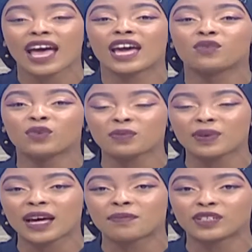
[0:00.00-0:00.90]
and we'll
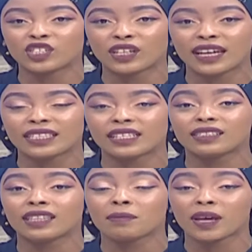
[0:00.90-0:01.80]
be
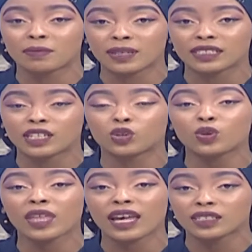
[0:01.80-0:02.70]
appreciating them, kabisa. And to
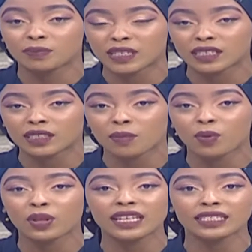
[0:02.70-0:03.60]
do that is pretty
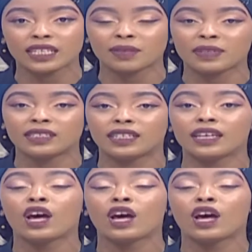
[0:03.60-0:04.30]
simple, easy kapizi.